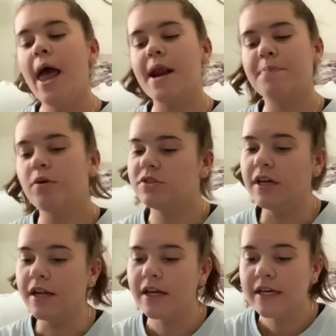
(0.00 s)
And I
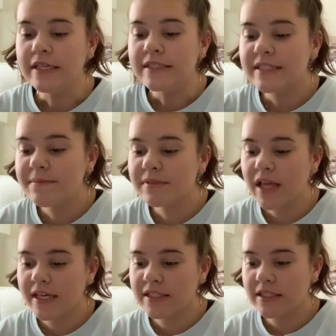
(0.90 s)
posted, seems
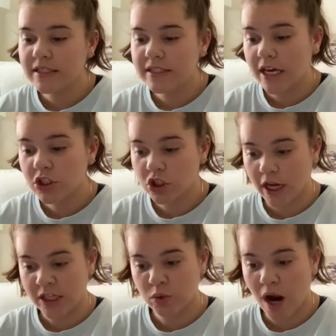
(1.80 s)
like
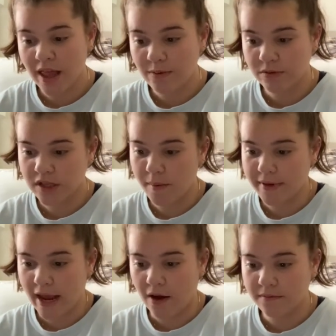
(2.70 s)
yesterday Twilight was
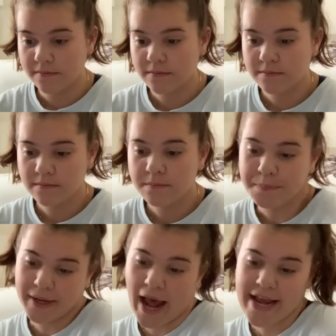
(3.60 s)
coming out,
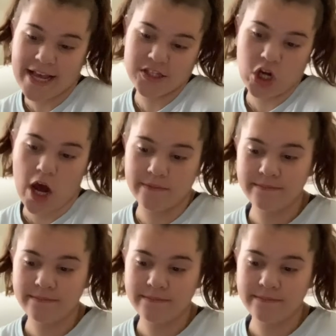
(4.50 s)
but I guess not.